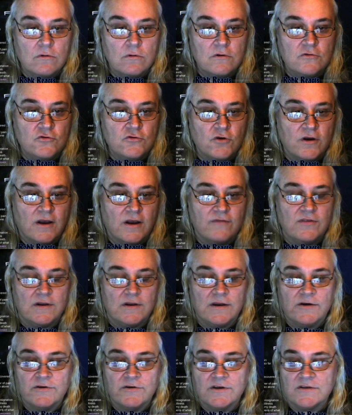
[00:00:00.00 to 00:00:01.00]
Enjoyed having the
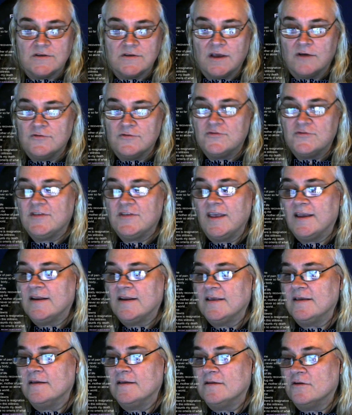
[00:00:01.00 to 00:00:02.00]
lyrics,
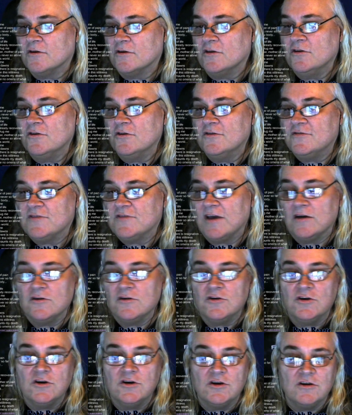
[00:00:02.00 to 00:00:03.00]
outstanding, looking good, sounding
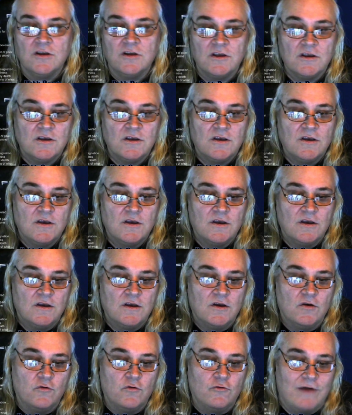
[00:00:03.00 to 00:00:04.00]
good.
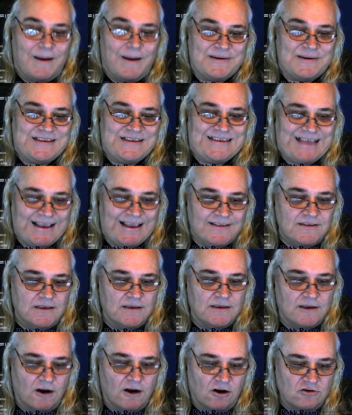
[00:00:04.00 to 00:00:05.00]

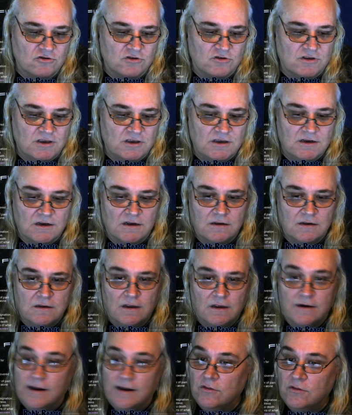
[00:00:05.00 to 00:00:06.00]
Representing Argentina,
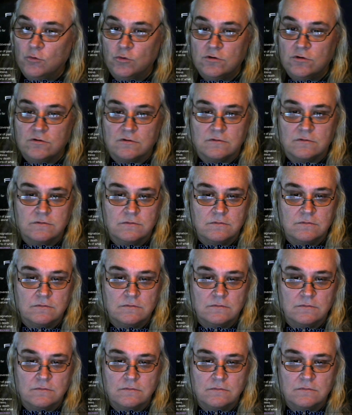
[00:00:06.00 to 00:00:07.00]
and now the world.
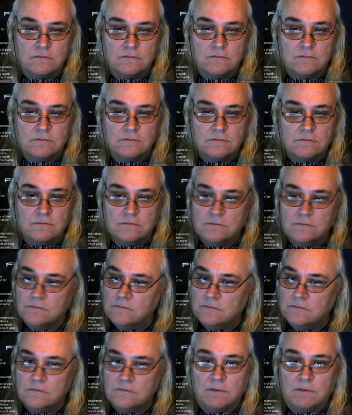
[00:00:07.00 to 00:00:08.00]

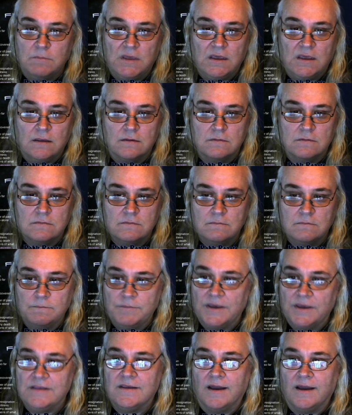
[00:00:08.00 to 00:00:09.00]
With me,
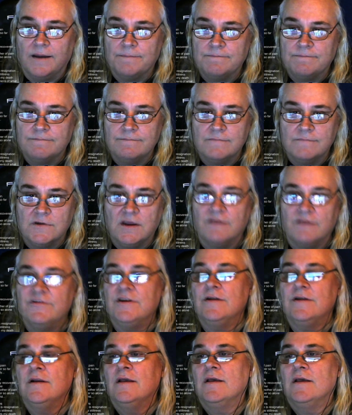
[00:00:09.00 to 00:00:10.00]
big time, loving
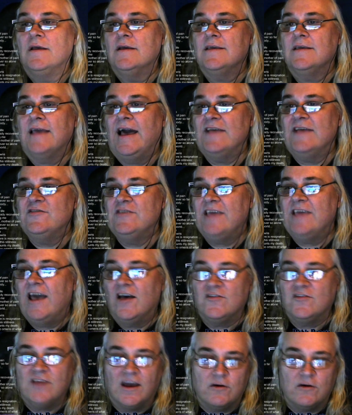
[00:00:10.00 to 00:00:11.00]
it. Guys and
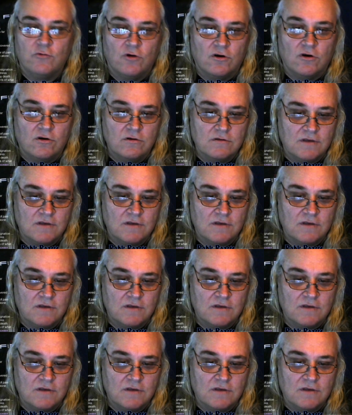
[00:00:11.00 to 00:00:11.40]
gals got a roll.